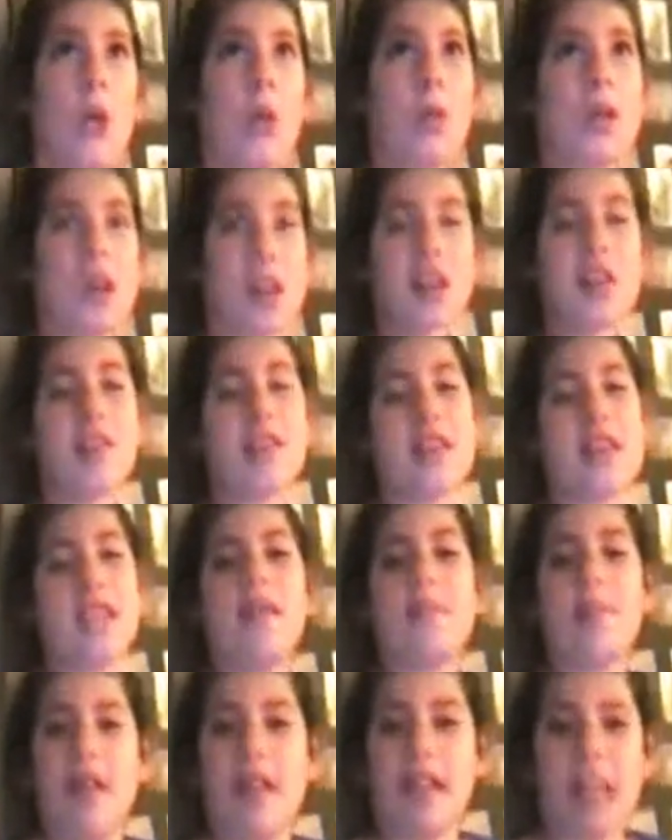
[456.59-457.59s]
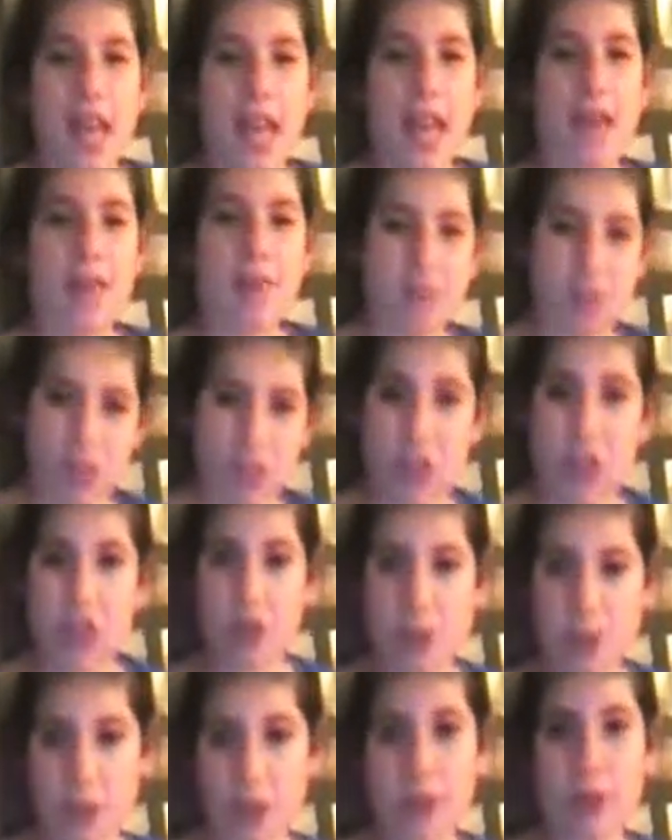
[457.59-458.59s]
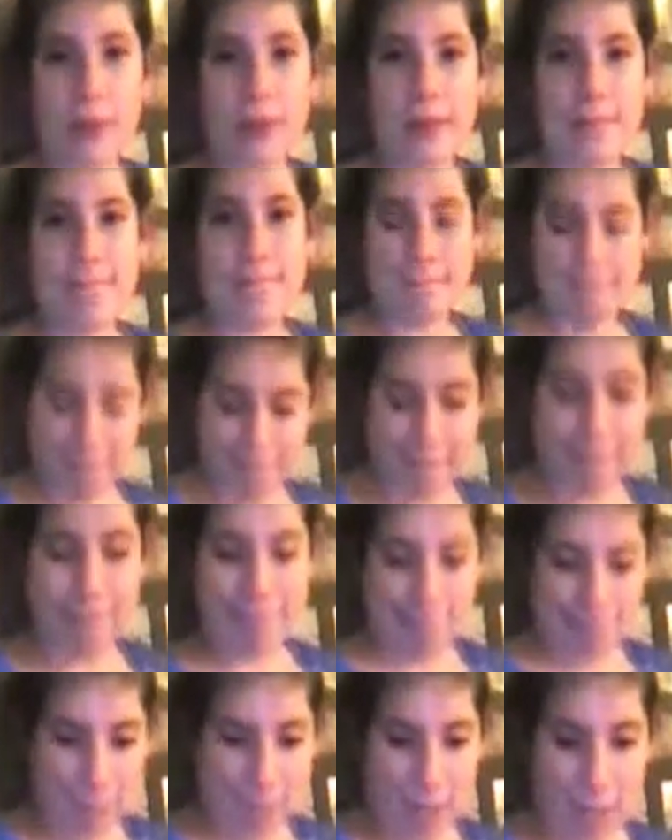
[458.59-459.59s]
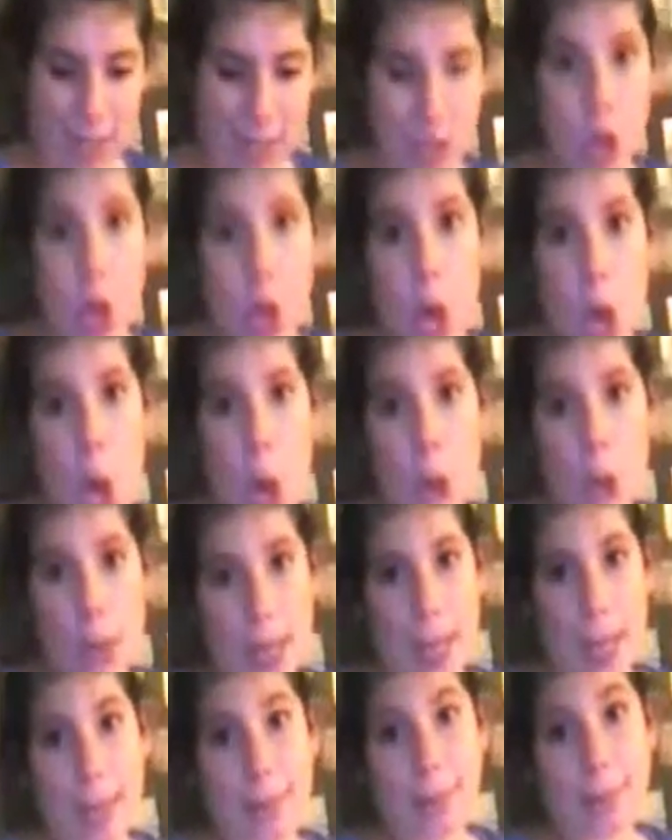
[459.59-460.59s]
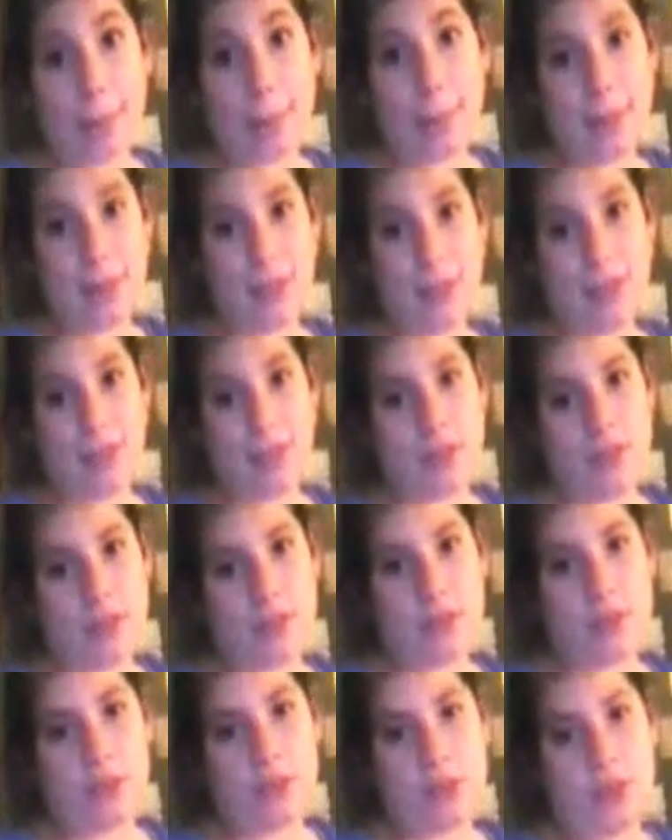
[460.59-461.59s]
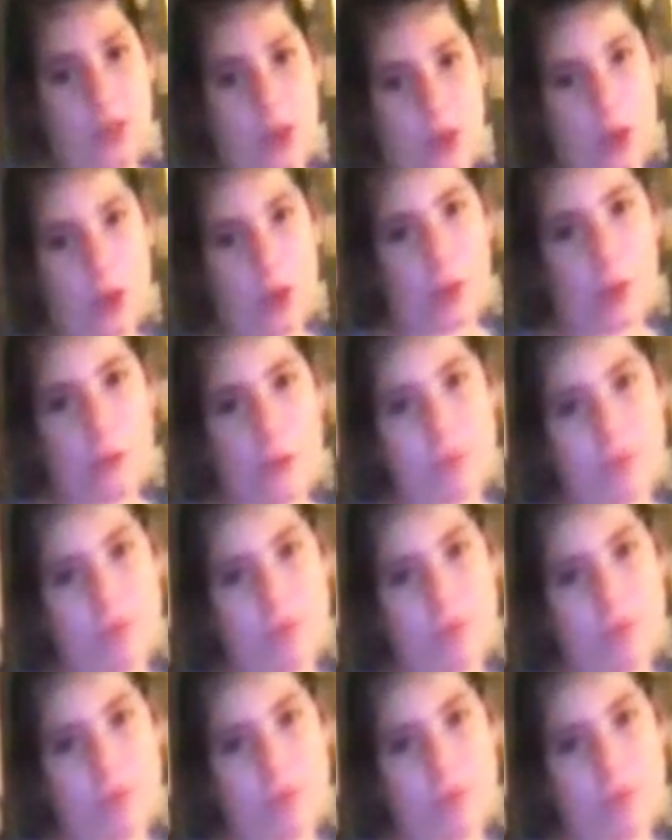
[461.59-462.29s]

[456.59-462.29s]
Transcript: We're going to think about that. I'm going to tell you what you win. Okay. So,